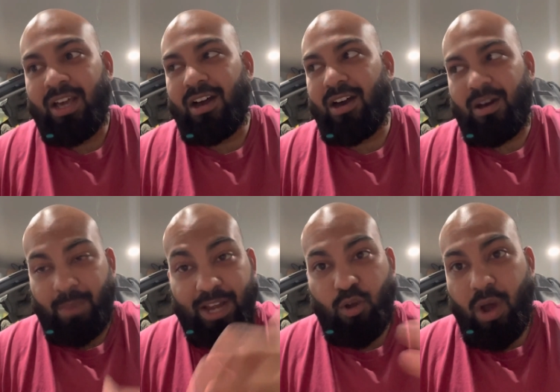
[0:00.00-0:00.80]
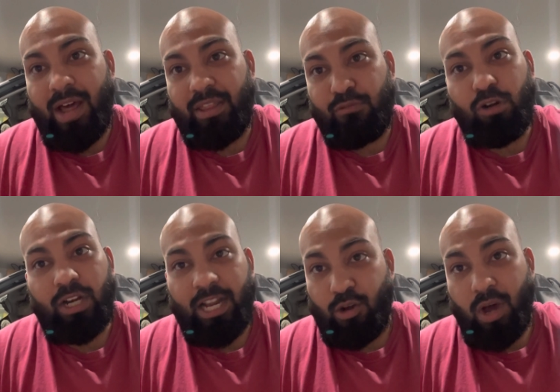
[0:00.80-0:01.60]
Um, I know how they run.
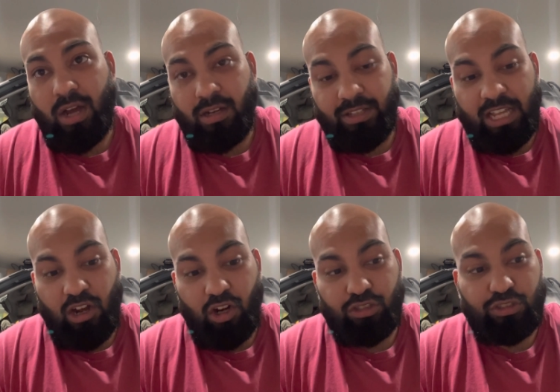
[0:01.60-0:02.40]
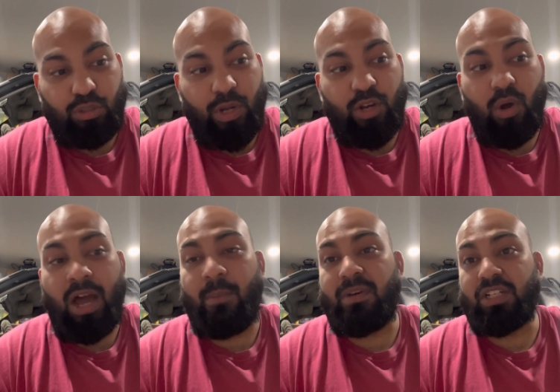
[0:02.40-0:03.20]
I know how good they are. So I know
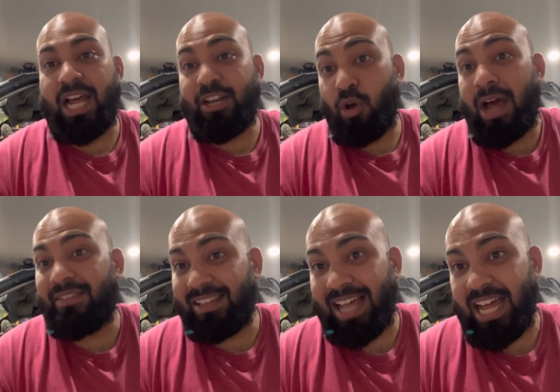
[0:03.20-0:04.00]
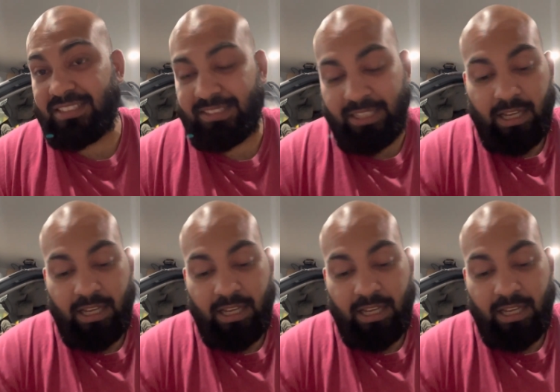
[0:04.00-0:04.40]
how much, I know how they last.